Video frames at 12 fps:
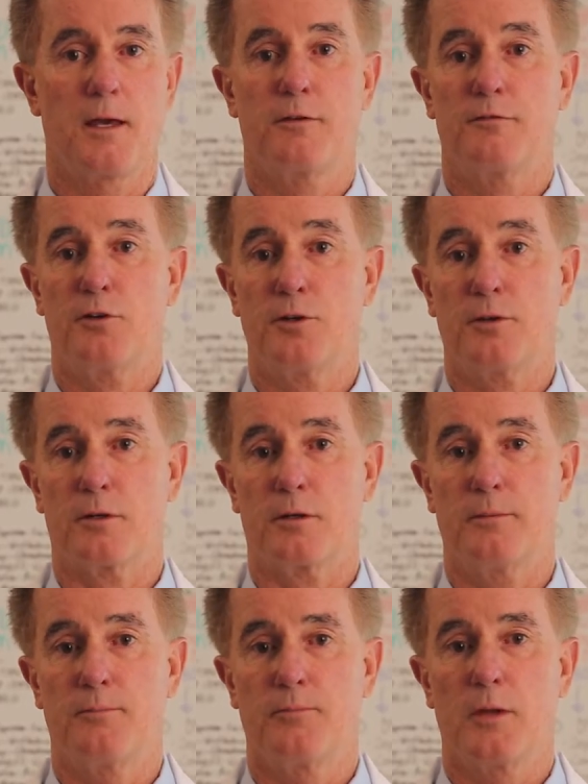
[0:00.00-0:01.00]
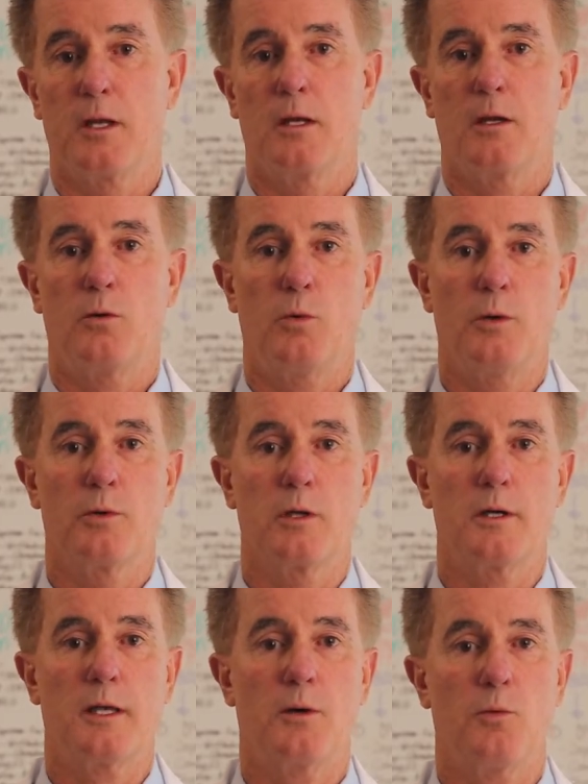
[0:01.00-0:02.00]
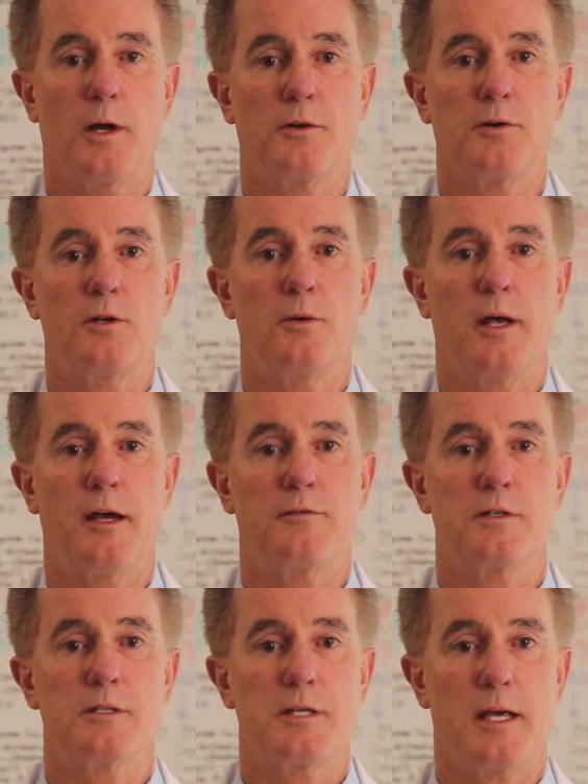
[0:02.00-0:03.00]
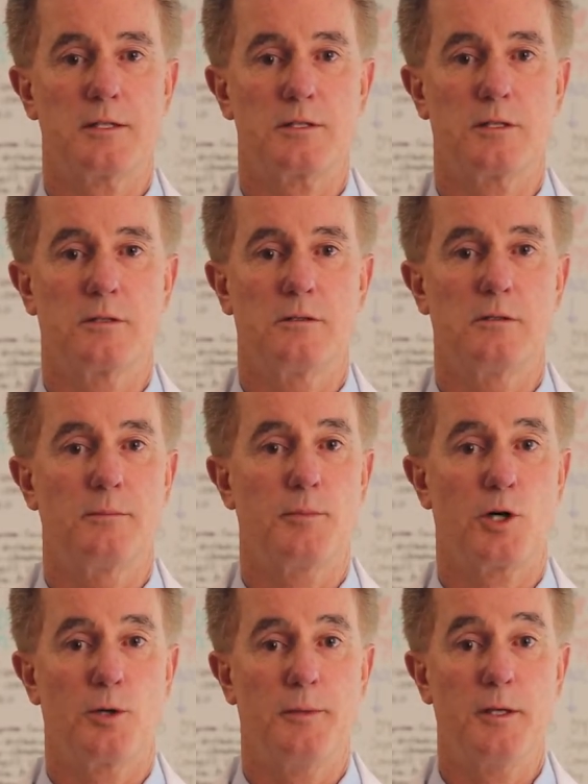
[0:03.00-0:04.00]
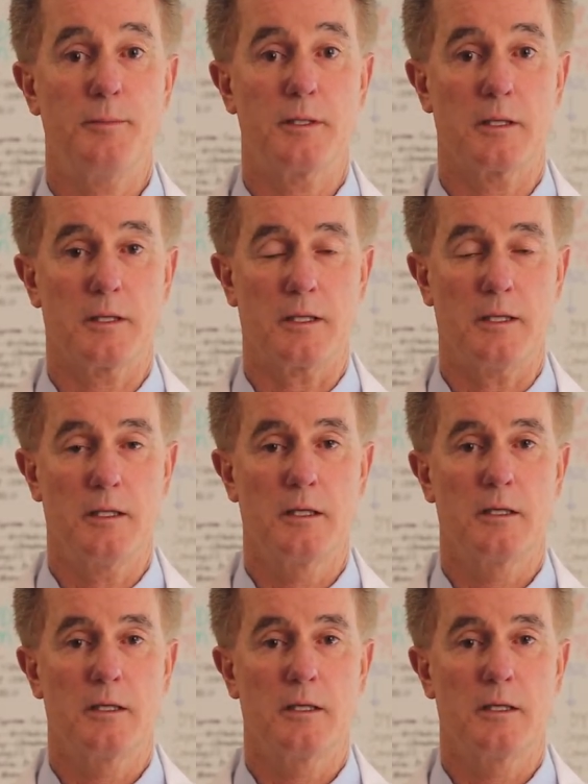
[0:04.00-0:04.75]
Further, we will look at whether you have intestinal permeability,